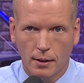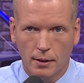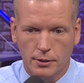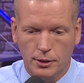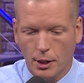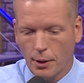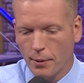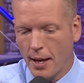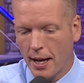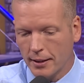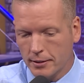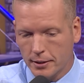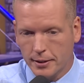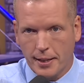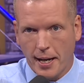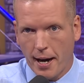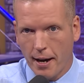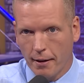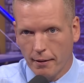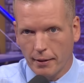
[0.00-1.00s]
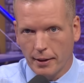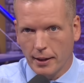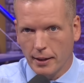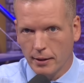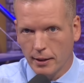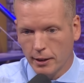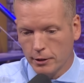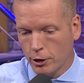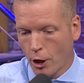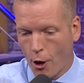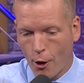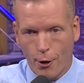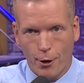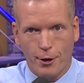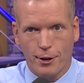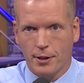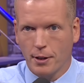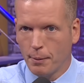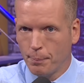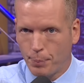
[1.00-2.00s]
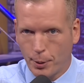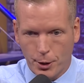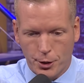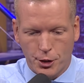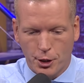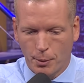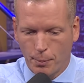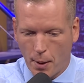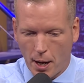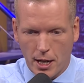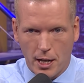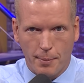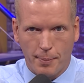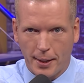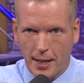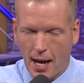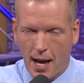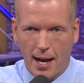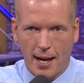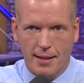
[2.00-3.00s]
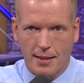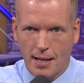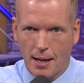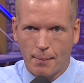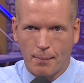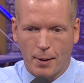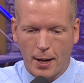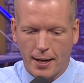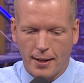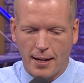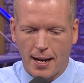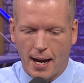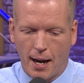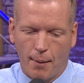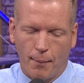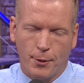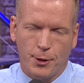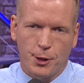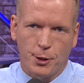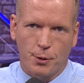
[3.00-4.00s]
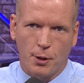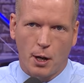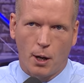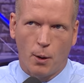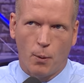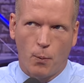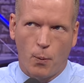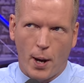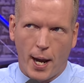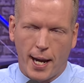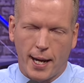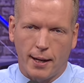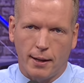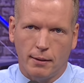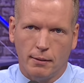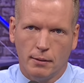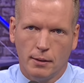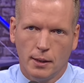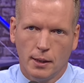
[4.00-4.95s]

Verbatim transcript: So that's scary. It's hard to put your money behind them right now when you go, wait,